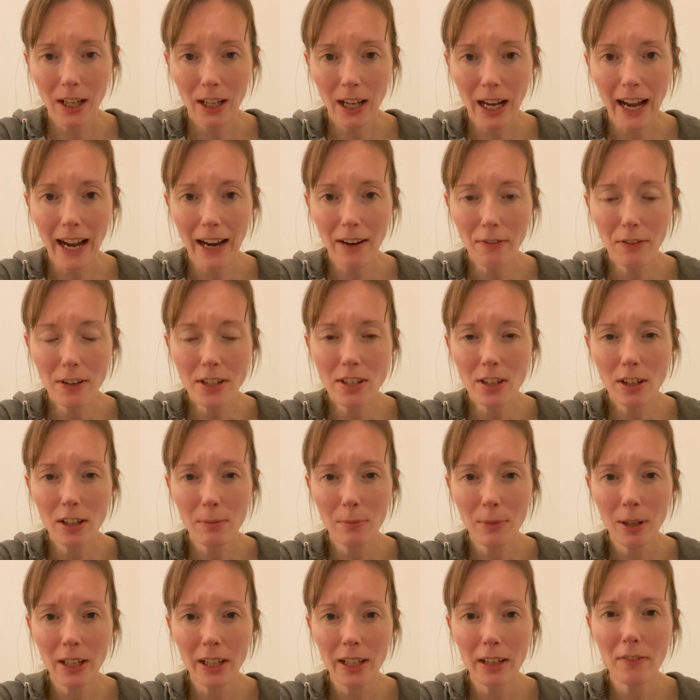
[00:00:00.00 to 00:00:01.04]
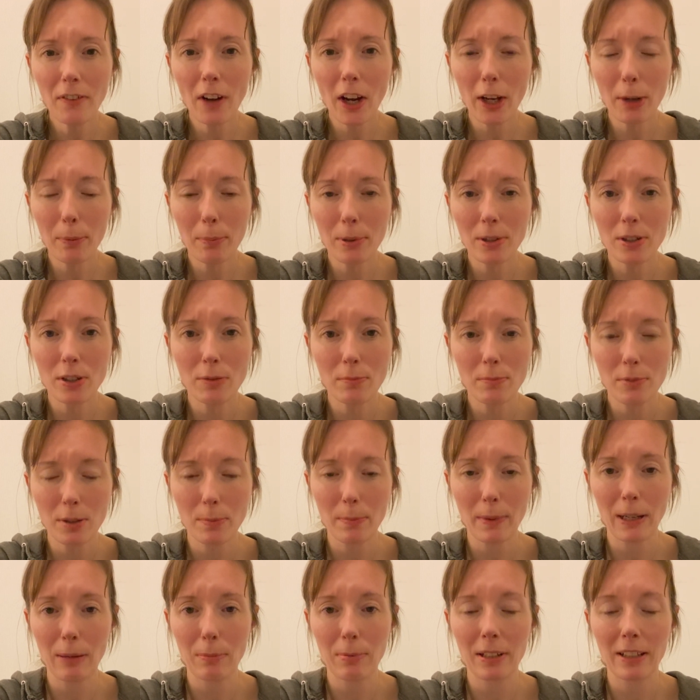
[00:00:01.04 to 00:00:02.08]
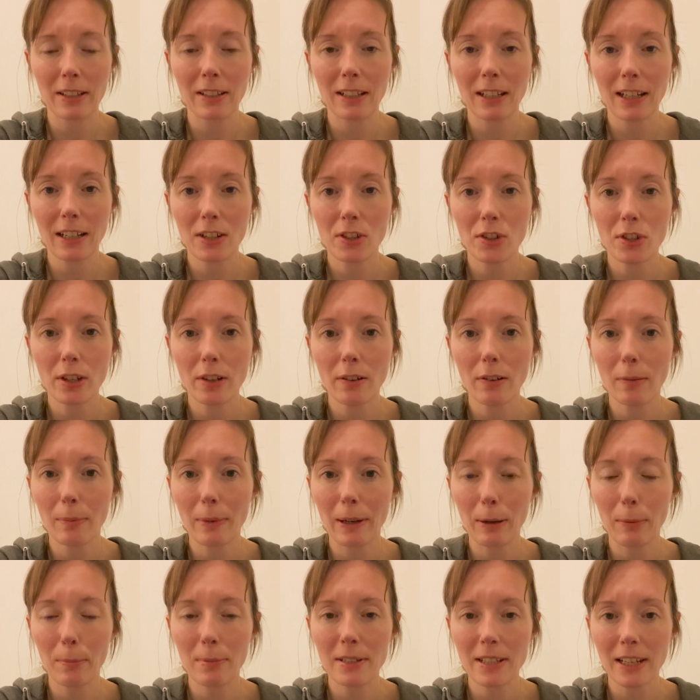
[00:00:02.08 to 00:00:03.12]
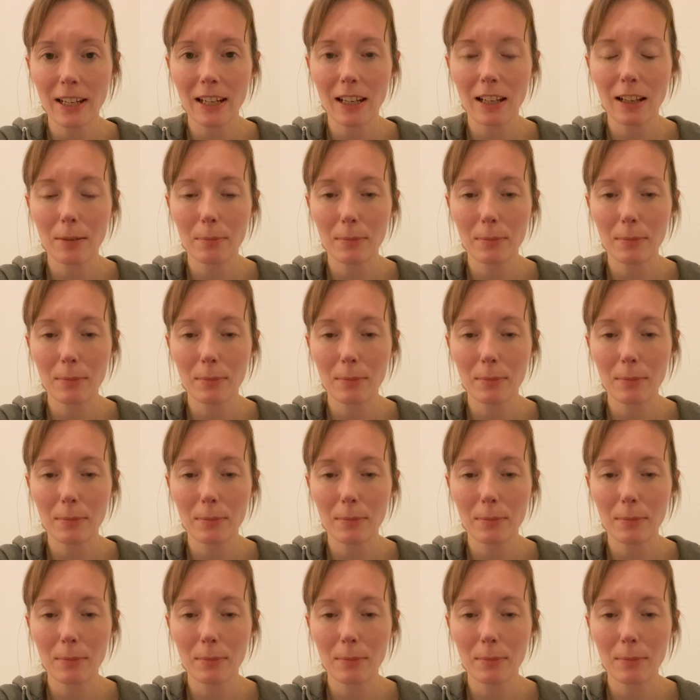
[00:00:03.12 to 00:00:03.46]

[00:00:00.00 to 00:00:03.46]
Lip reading: every time I have opened up to people in the last year about particular